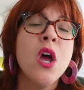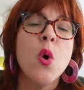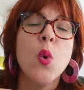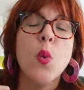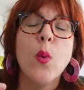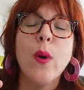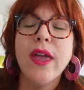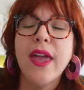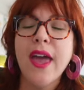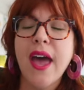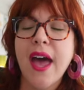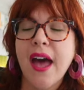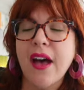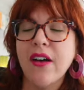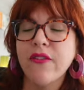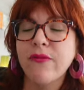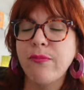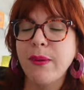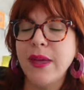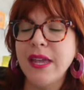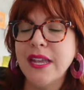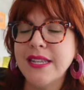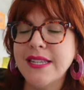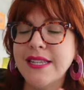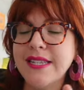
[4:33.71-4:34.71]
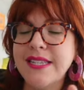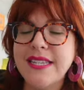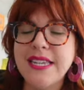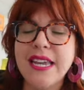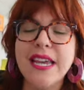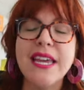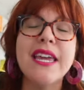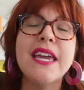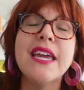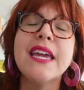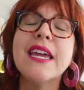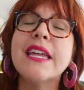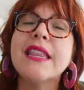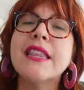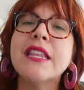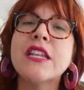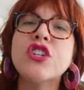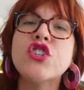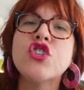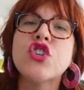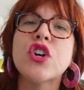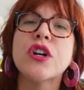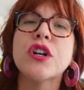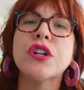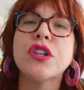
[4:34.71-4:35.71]
We have been digging in the
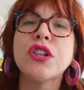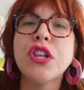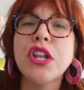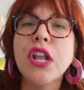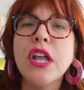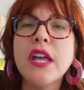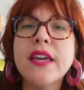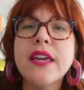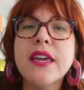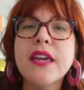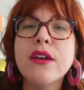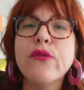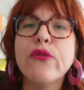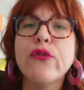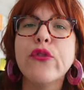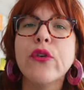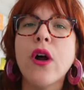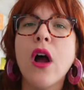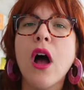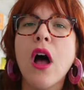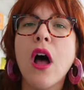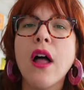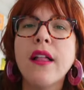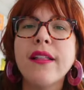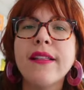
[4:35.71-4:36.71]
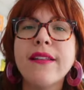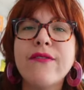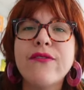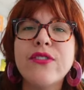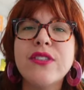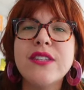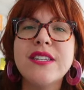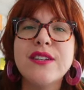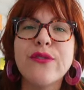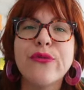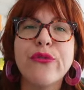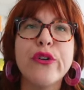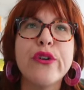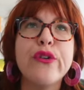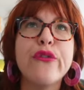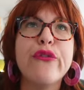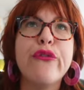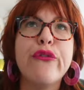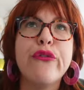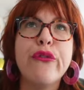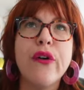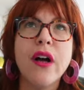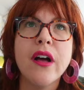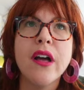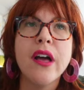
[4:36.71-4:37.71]
dirt, looking for all of the different
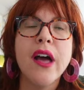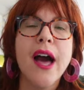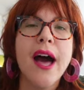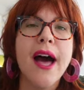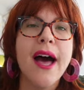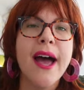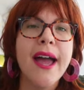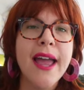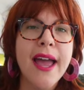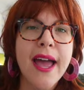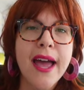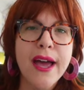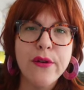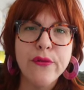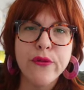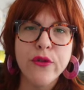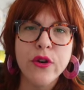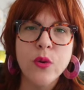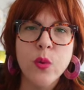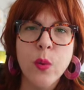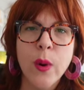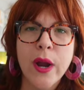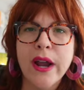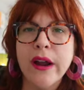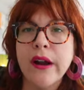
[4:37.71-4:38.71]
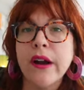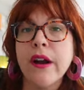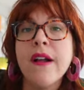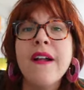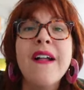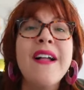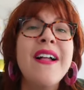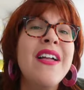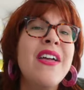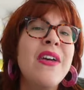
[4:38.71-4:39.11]
fungi everywhere.